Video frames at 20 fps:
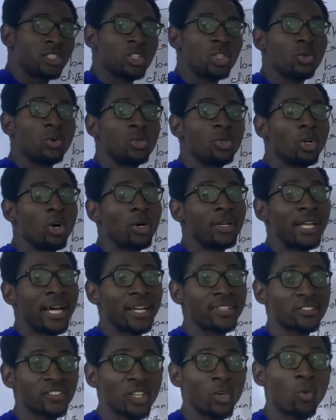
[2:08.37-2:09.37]
you will know
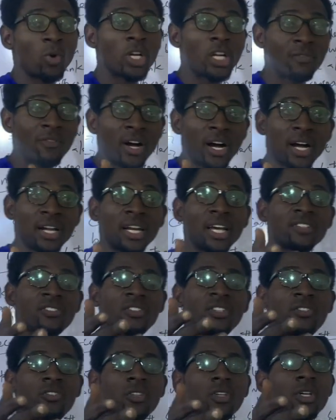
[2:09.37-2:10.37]
that in one of our
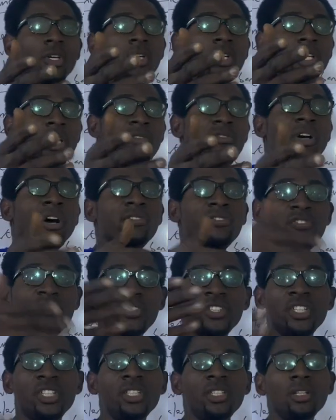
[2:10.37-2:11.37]
classes, if you have
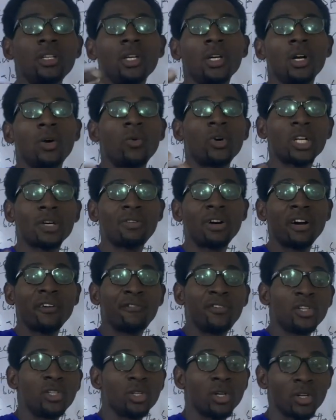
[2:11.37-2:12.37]
seen one of our
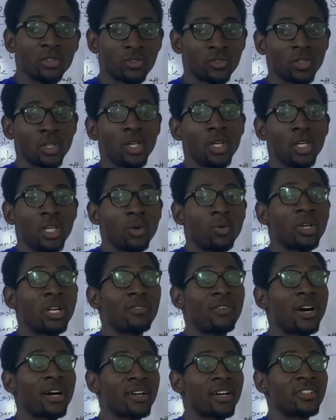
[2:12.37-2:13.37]
videos, one of
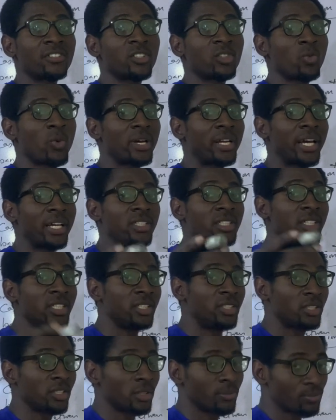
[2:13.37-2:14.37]
our classes when I did
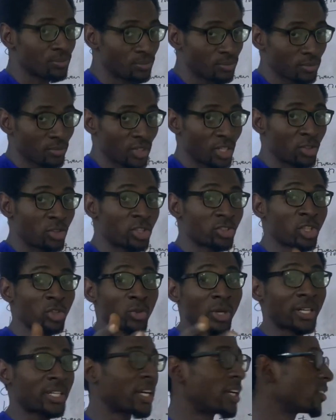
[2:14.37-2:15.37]
introduction to
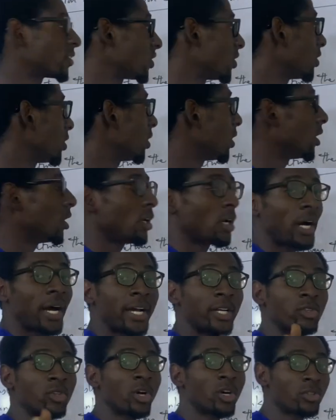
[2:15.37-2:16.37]
accounting, I
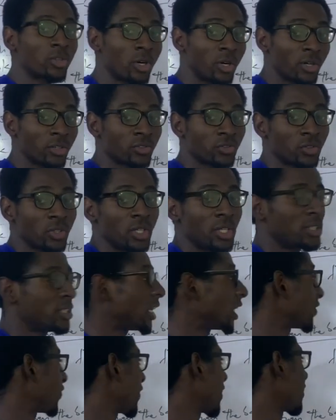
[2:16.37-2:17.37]
taught us
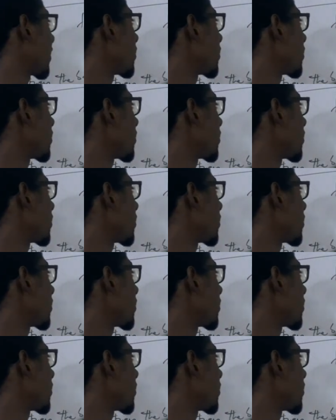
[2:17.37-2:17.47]
that financial